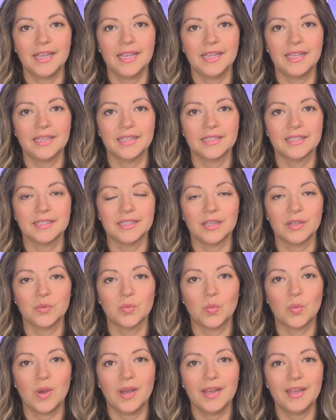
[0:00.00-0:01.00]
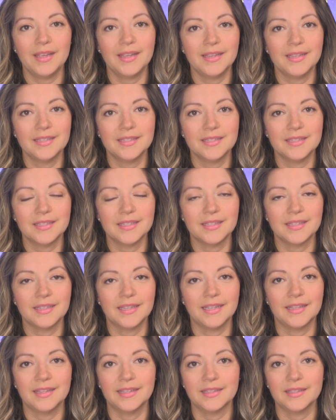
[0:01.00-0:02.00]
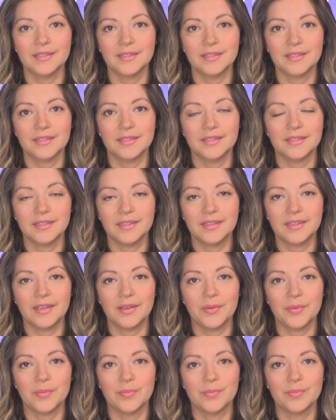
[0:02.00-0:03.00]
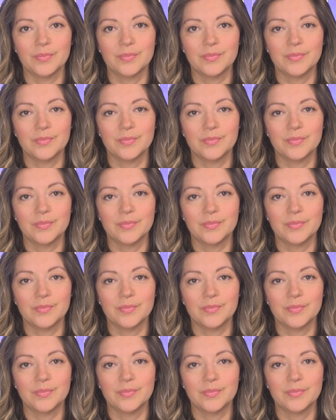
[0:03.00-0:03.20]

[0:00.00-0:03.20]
and unwind in this um,